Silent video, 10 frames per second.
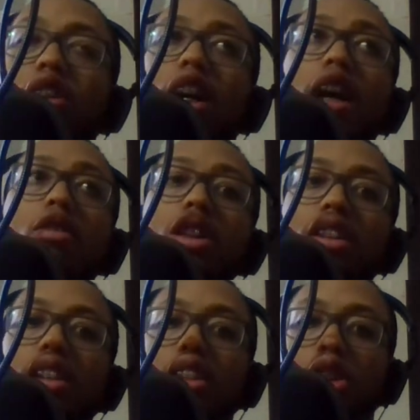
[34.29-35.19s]
I would have
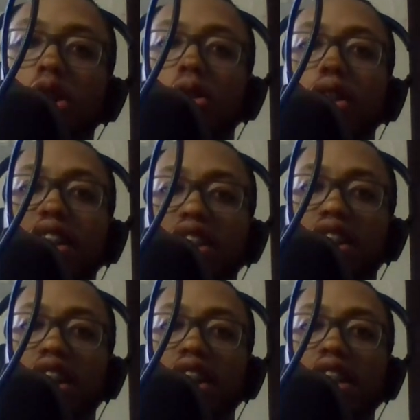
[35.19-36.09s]
done this show
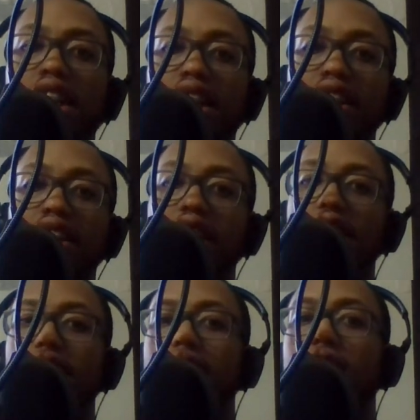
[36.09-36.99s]
yesterday, like I
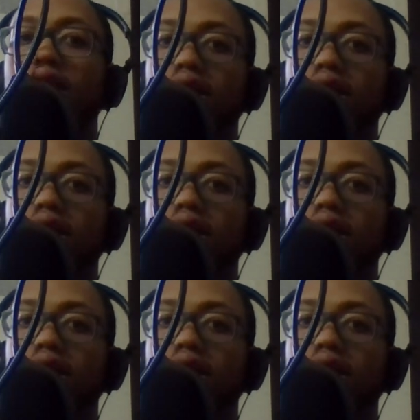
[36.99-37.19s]
said,